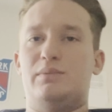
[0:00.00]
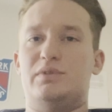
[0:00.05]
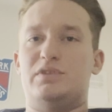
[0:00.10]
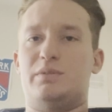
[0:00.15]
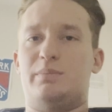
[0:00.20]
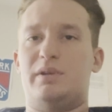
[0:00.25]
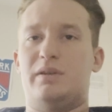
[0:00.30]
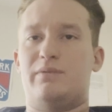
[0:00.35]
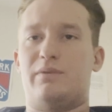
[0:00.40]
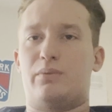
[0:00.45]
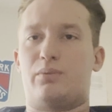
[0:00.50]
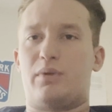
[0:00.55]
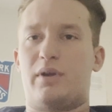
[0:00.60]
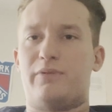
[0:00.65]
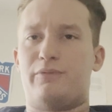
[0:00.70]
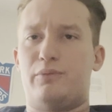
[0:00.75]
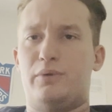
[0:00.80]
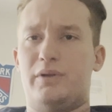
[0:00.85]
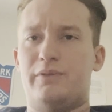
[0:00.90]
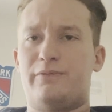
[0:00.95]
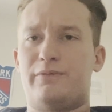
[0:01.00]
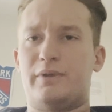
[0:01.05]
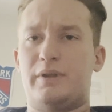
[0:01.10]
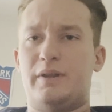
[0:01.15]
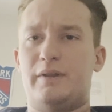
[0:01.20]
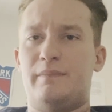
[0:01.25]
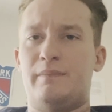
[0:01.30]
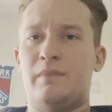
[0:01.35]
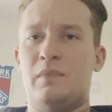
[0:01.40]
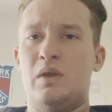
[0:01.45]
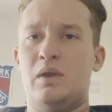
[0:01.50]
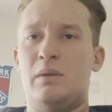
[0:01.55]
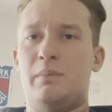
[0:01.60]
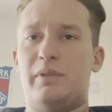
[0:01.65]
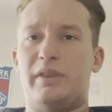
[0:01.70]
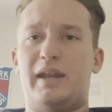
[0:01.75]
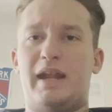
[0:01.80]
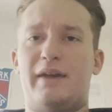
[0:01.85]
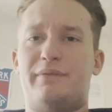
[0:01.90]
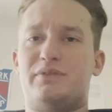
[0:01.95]
was a bit of a rough one for him.
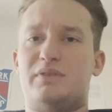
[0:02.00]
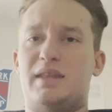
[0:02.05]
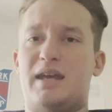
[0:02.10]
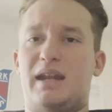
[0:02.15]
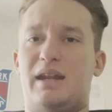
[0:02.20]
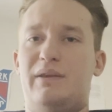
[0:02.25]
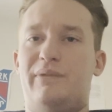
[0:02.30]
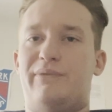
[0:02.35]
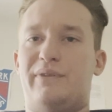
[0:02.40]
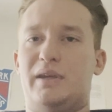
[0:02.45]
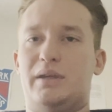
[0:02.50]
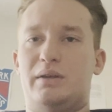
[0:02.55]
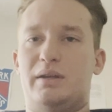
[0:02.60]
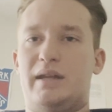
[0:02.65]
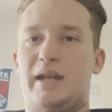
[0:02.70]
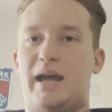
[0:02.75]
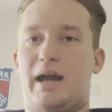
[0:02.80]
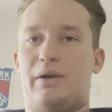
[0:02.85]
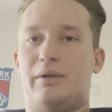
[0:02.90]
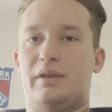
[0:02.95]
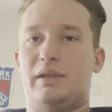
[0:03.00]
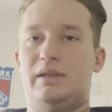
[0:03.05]
But then after that, he figured it out.